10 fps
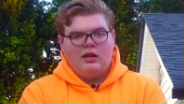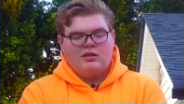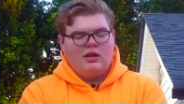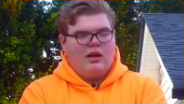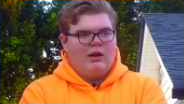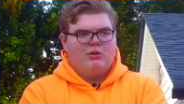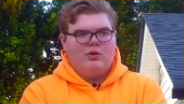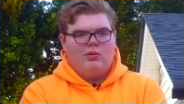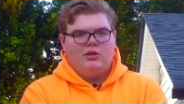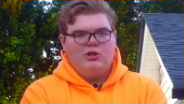That's not how he's
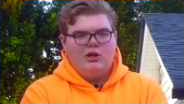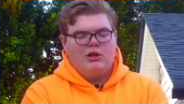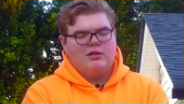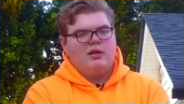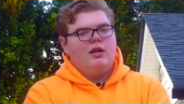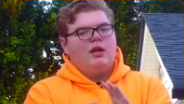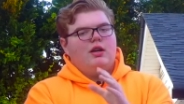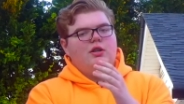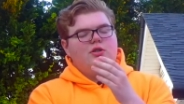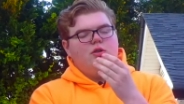going to judge us.
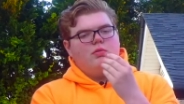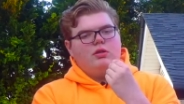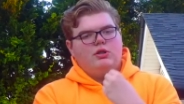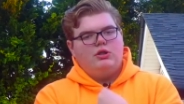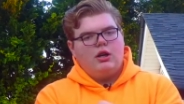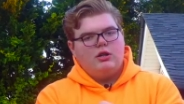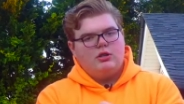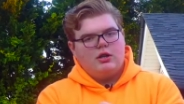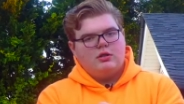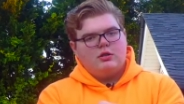He's going to judge
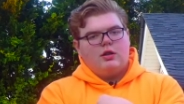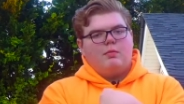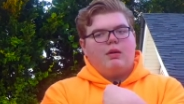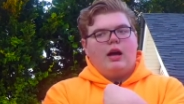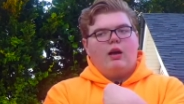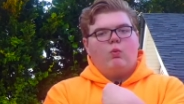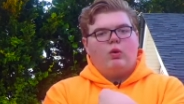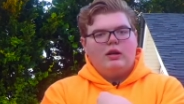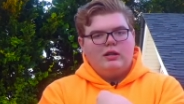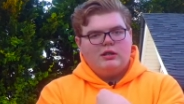us by
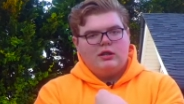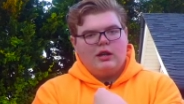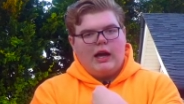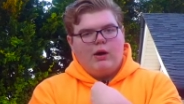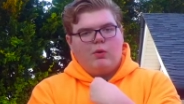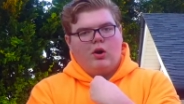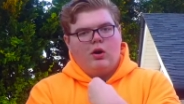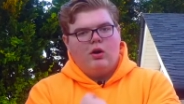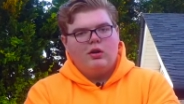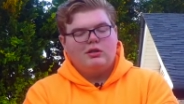what is in our
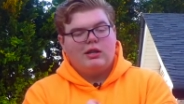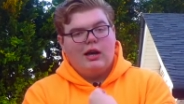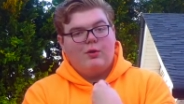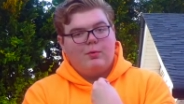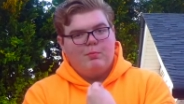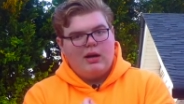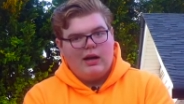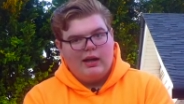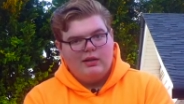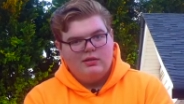hearts and our
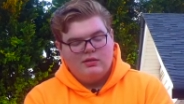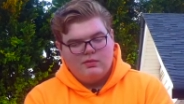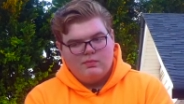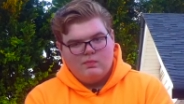minds.